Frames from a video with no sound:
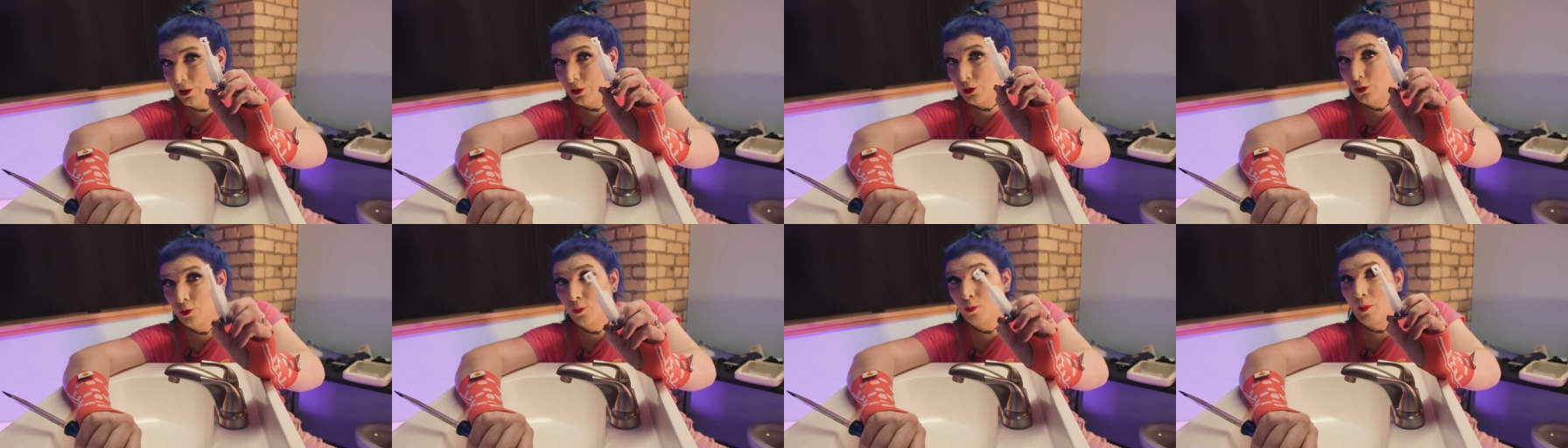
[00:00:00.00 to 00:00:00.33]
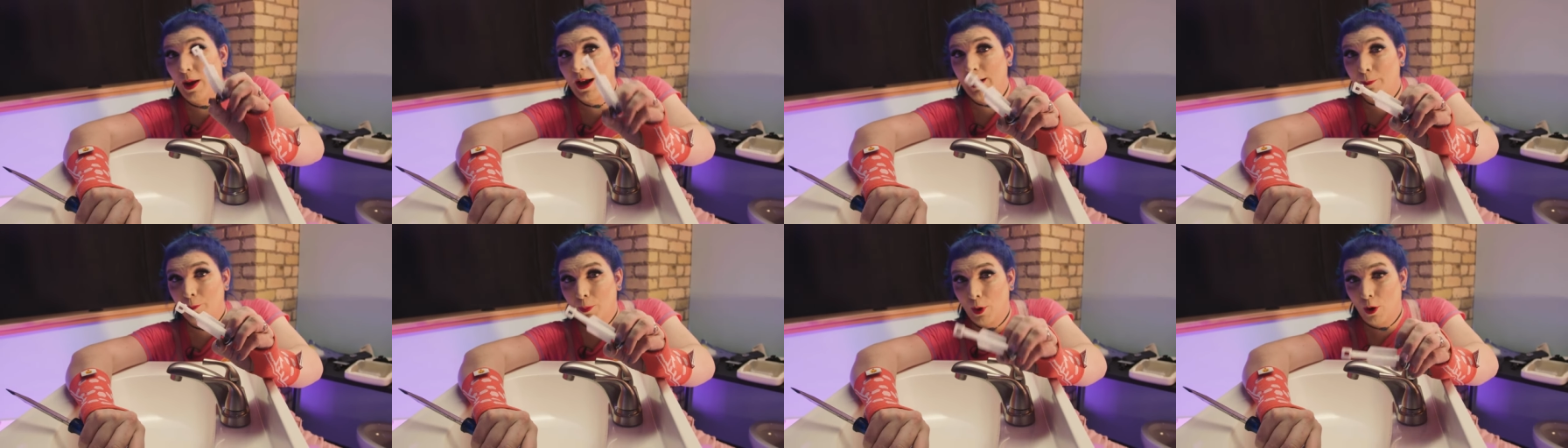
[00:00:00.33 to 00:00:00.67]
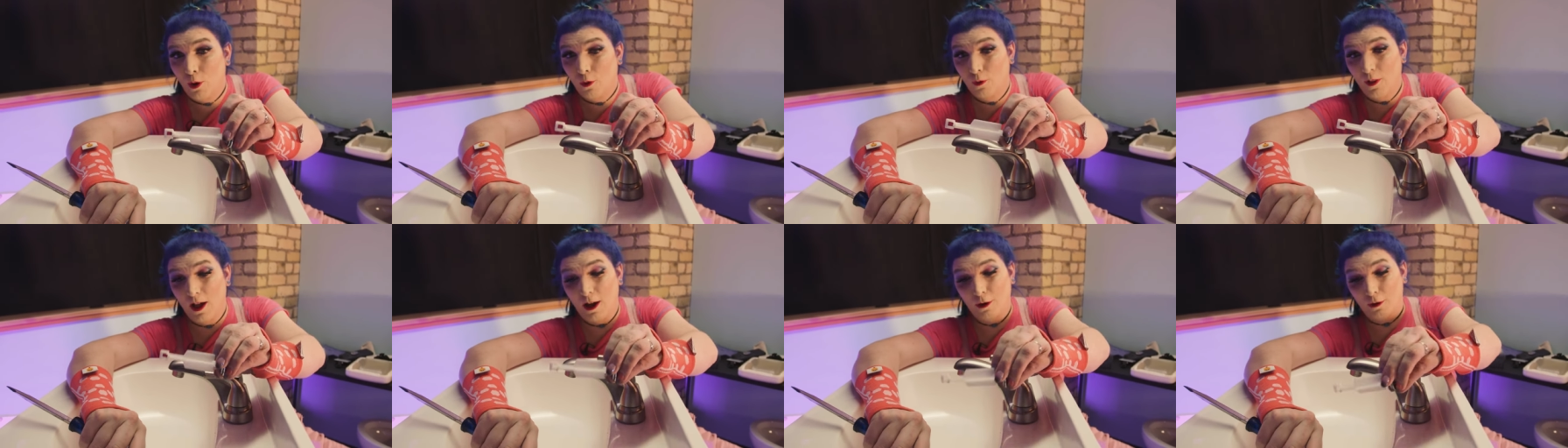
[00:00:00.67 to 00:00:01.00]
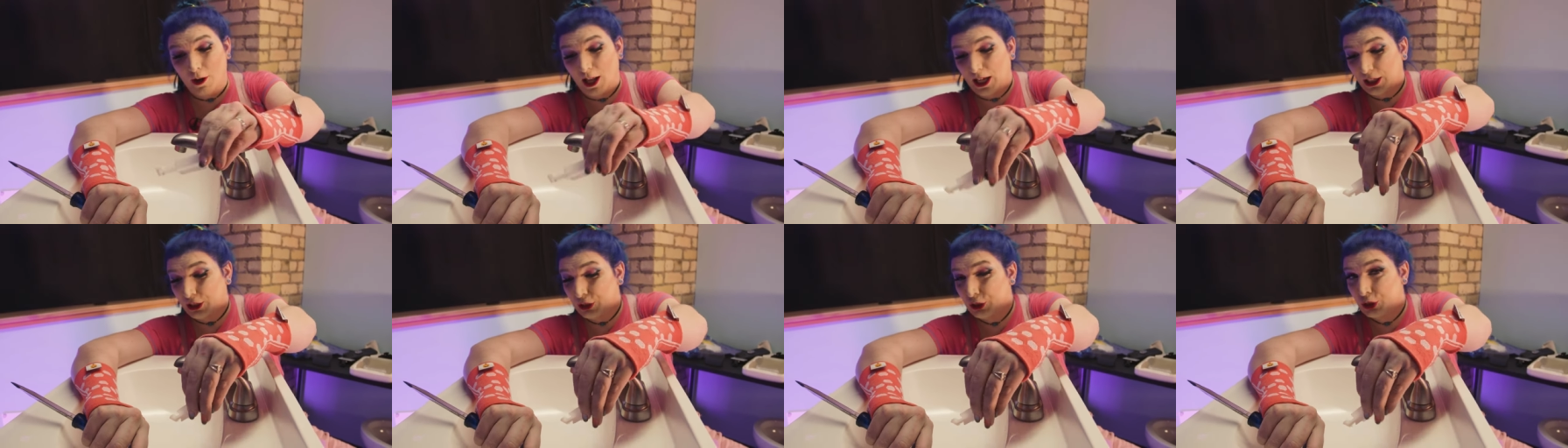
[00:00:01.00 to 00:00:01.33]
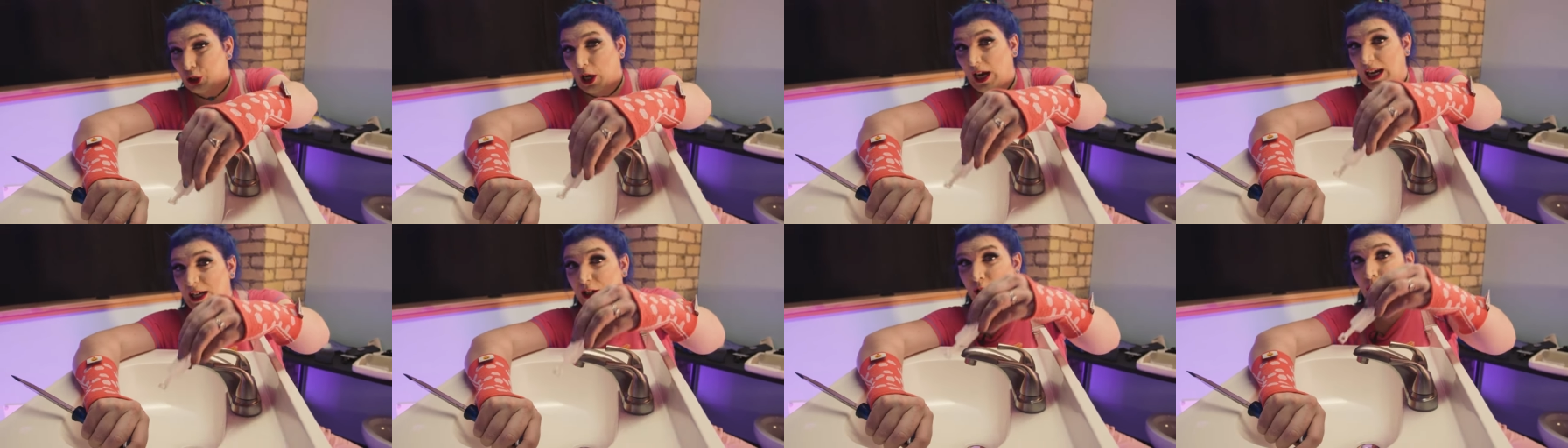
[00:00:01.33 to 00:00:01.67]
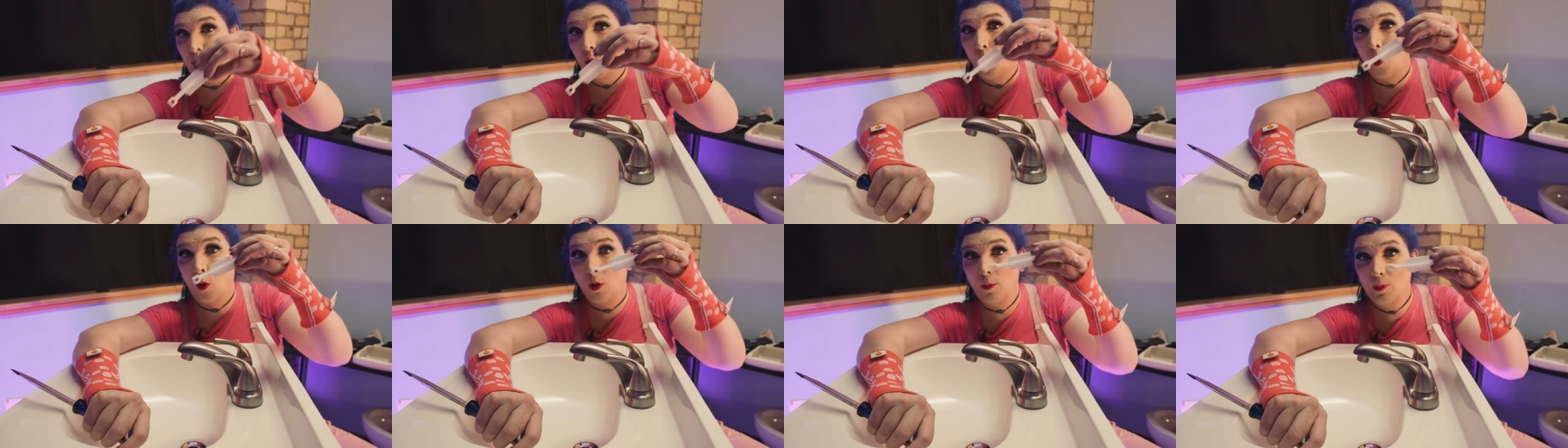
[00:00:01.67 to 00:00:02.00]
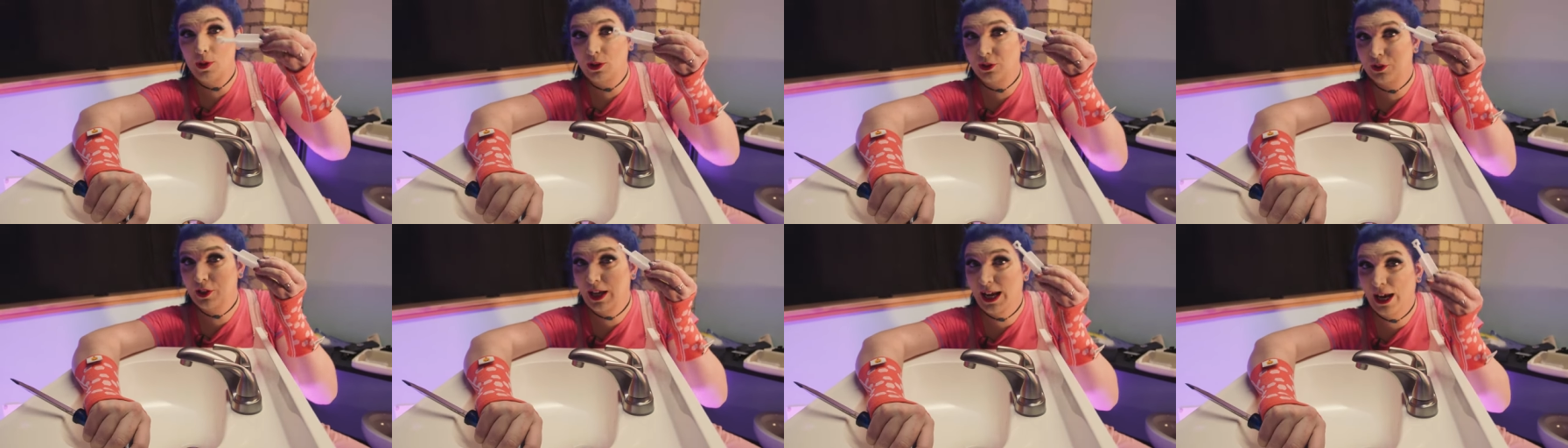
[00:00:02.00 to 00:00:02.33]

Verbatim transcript: You might pull out a ginormous